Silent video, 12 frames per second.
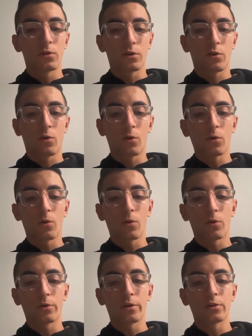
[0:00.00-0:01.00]
court
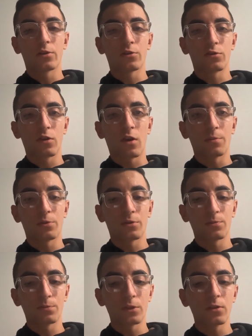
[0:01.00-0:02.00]
ordering to stop
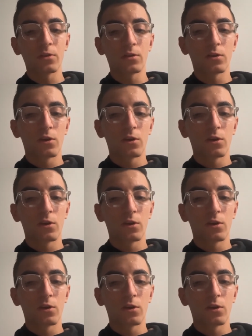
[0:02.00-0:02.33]
something